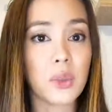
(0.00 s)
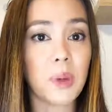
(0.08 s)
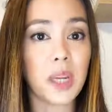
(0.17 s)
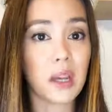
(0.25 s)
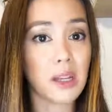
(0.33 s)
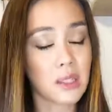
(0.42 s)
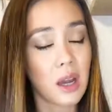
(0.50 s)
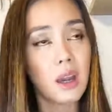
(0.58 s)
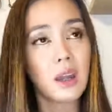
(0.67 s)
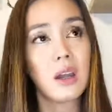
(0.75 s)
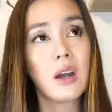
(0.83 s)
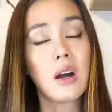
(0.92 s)
because
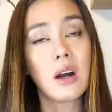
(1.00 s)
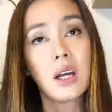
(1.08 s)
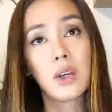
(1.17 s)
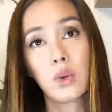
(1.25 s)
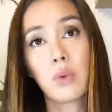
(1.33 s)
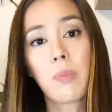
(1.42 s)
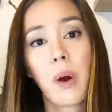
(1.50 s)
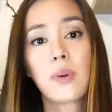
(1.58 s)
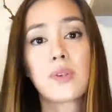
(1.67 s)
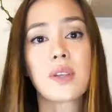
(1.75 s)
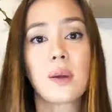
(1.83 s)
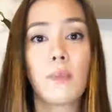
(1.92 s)
I do
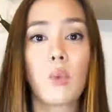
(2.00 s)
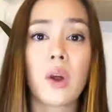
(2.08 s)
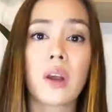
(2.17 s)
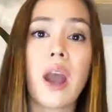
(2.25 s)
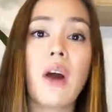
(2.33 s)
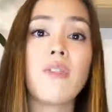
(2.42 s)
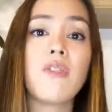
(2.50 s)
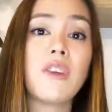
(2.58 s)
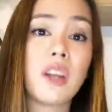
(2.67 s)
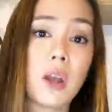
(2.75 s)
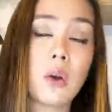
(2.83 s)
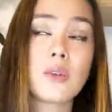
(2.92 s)
post some workout
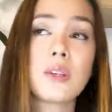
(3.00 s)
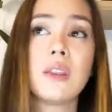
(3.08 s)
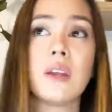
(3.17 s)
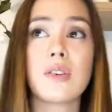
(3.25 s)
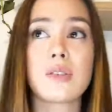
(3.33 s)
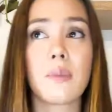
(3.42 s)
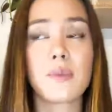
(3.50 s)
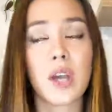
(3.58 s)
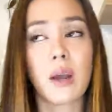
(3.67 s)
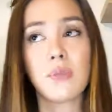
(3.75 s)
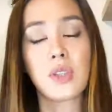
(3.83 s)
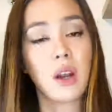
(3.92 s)
videos in there
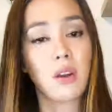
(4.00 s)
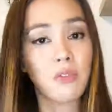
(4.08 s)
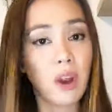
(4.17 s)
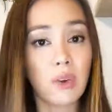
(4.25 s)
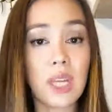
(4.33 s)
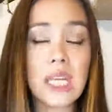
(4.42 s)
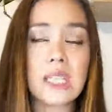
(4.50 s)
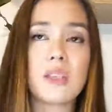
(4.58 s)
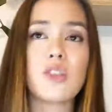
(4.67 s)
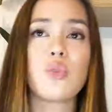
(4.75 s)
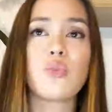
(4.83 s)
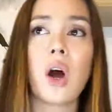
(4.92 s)
sometimes. They're very easy
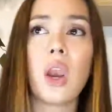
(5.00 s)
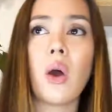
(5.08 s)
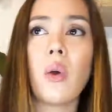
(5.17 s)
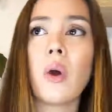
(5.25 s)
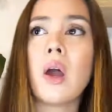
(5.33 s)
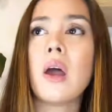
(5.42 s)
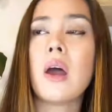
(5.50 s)
to follow.